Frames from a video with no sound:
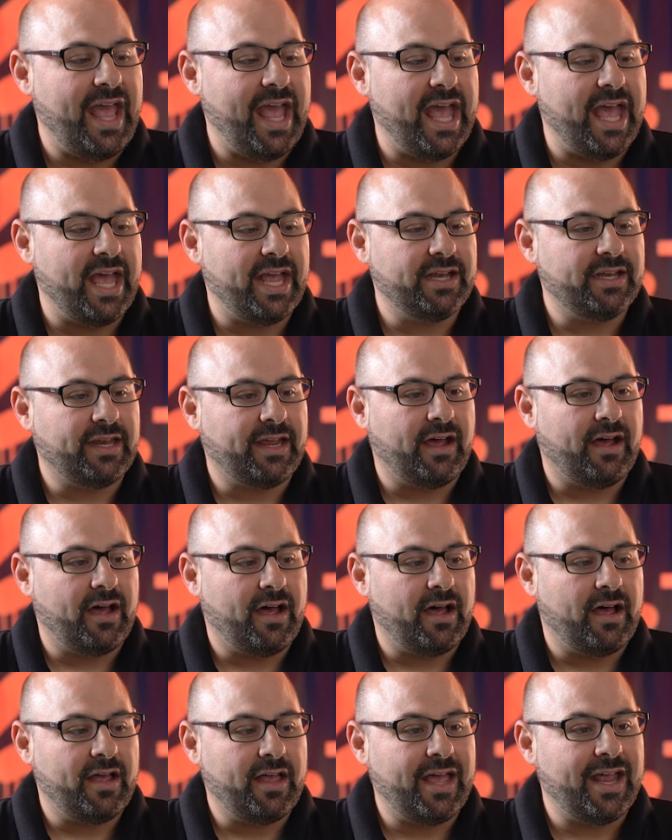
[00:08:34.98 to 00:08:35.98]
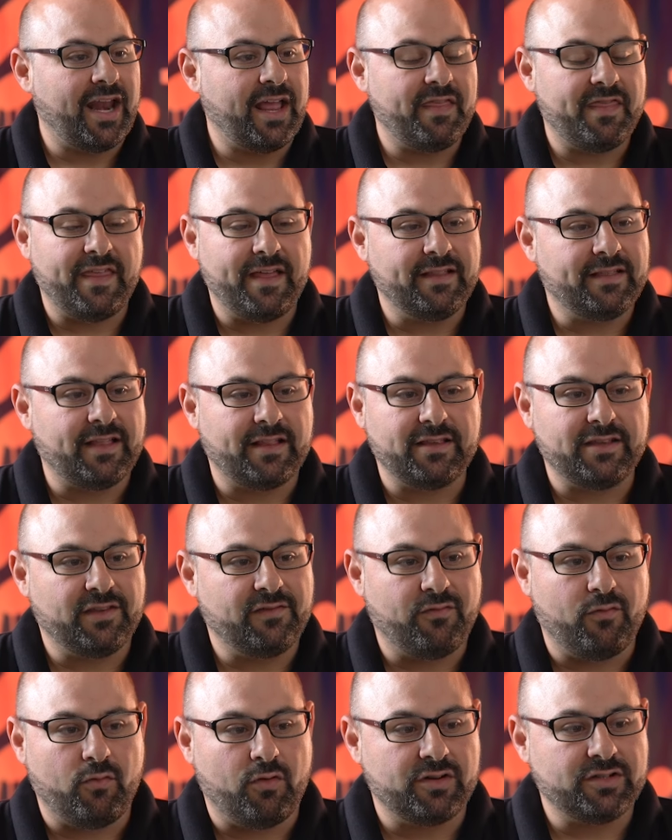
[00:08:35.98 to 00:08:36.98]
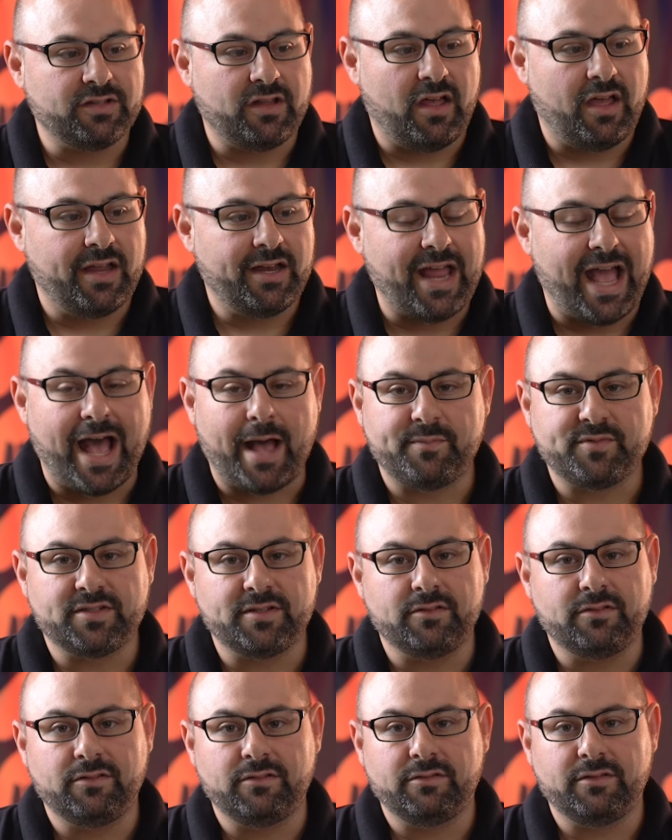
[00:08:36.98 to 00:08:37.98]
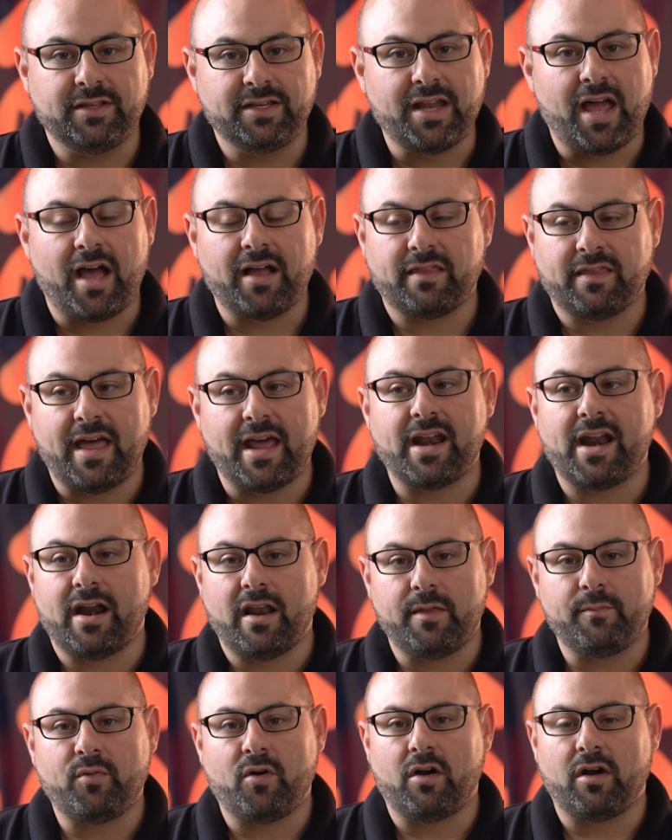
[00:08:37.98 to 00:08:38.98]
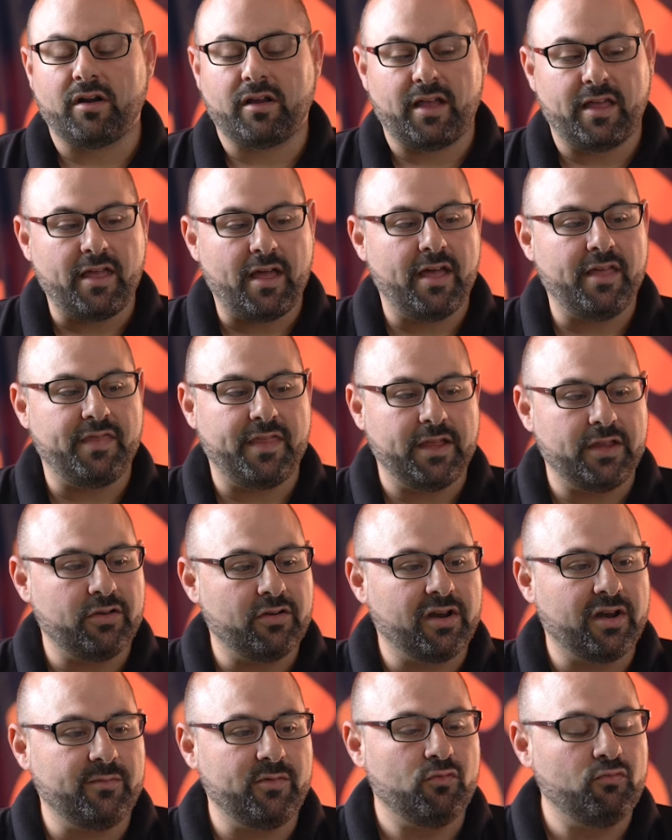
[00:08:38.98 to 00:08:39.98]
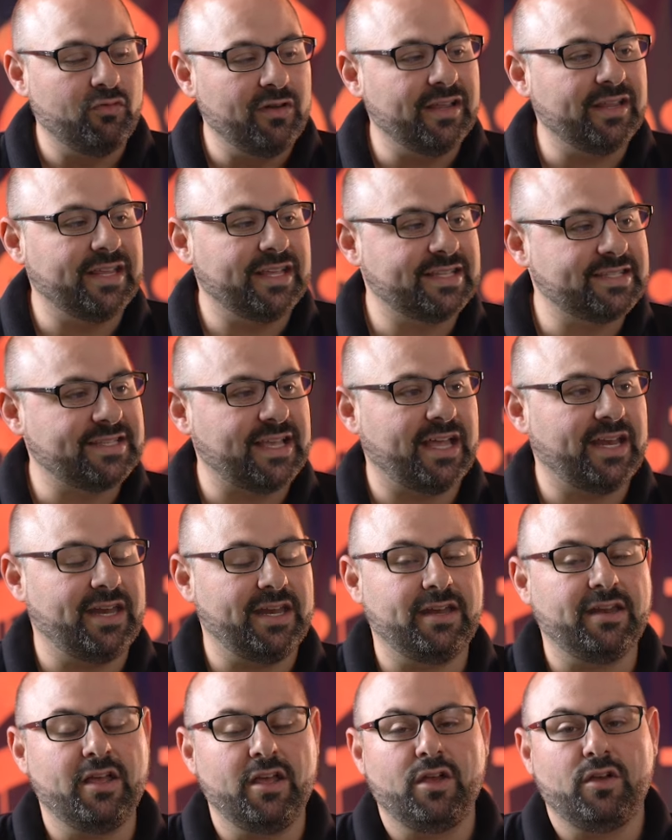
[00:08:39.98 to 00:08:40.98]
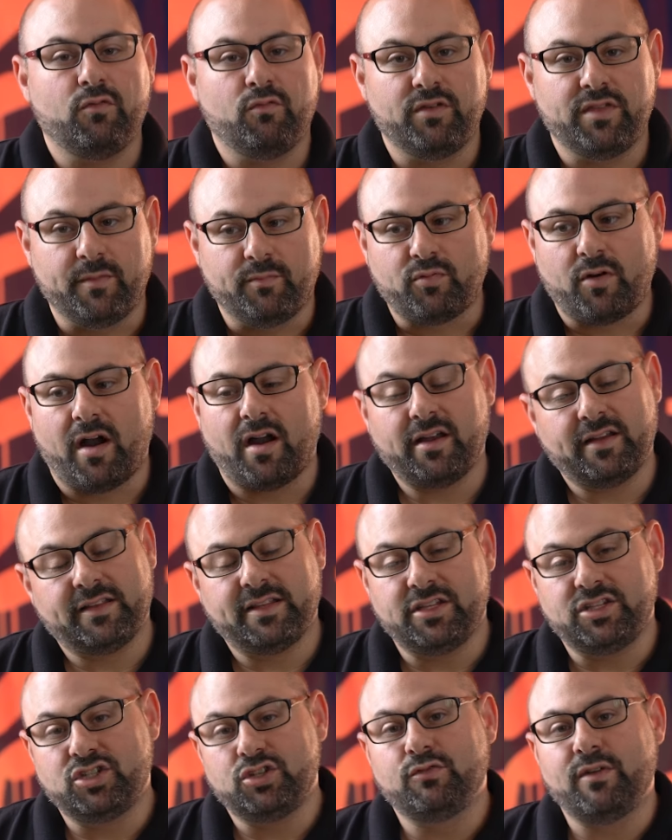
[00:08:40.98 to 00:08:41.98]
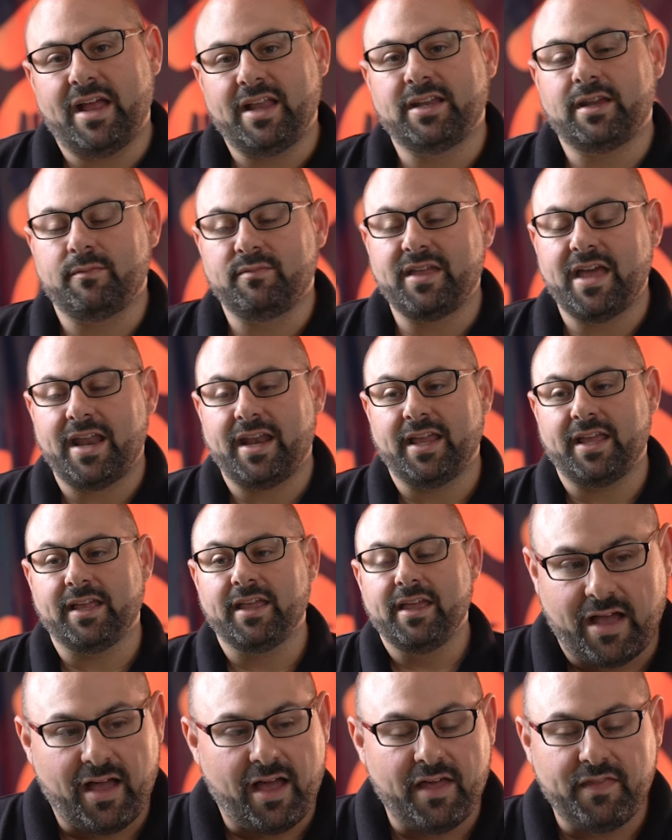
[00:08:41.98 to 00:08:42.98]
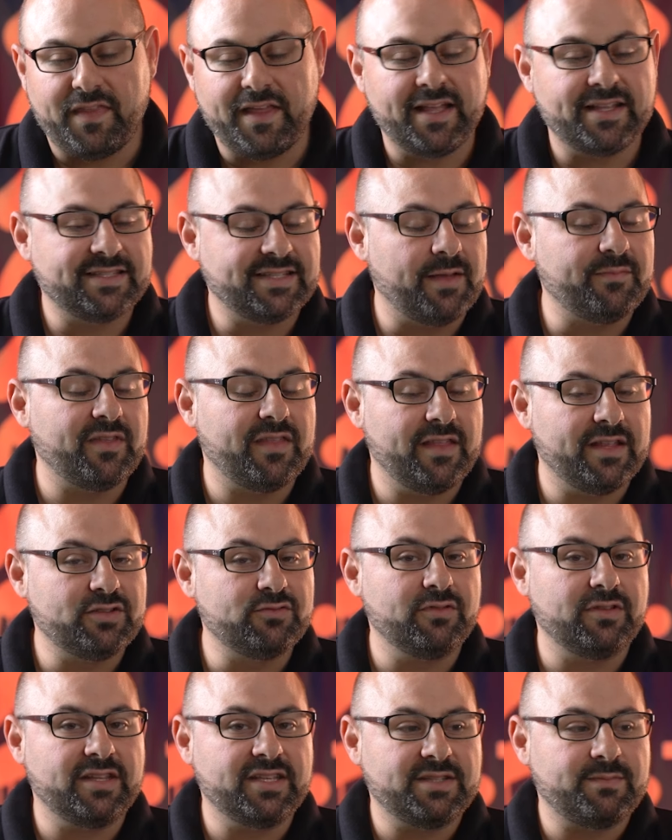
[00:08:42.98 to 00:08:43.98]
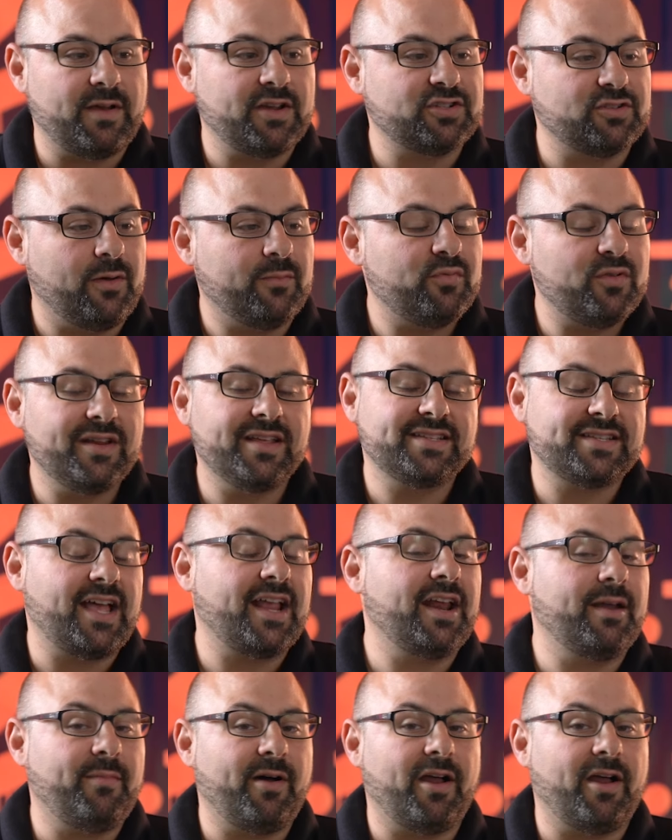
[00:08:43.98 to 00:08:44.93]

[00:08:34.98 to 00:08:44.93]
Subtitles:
and I think that this forged line absolutely knocked that out of the park. I think you're gonna be really excited with the product that you end up getting. I think it's something that's really special. I'm pretty excited